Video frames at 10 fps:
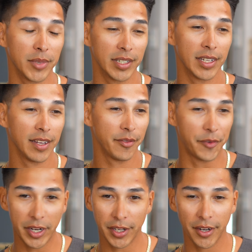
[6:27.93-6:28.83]
But
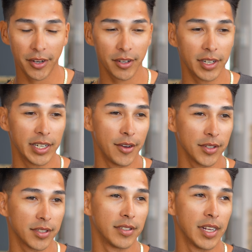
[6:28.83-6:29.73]
fun year, and that
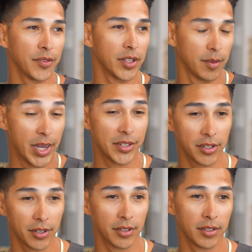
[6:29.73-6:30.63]
was definitely the best
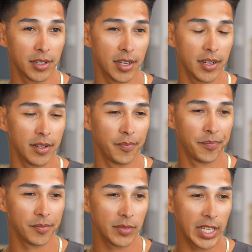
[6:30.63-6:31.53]
year
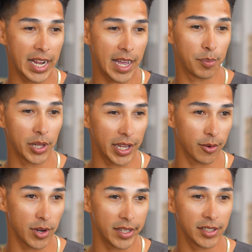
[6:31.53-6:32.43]
that I had
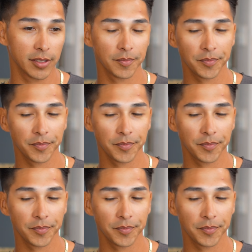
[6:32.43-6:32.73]
playing wise.